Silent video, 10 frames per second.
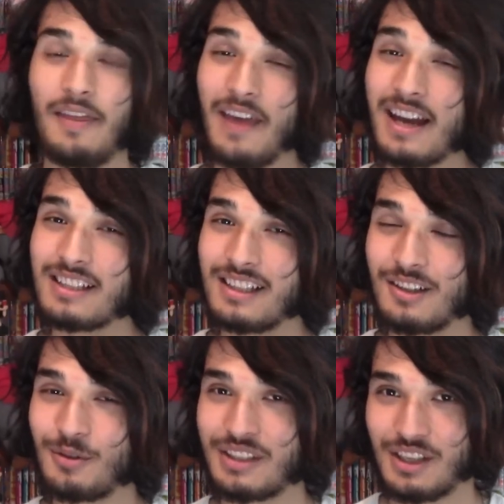that is a
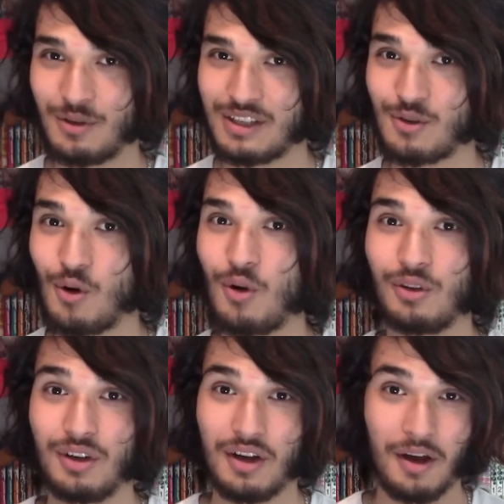little series
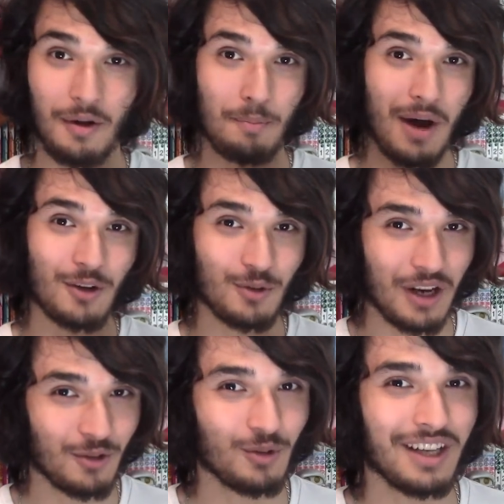called
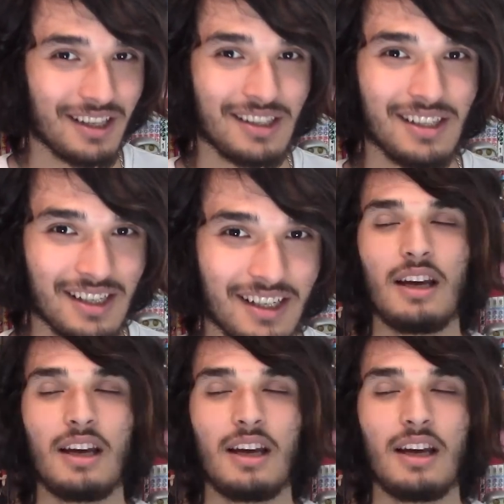Makura no Danshi.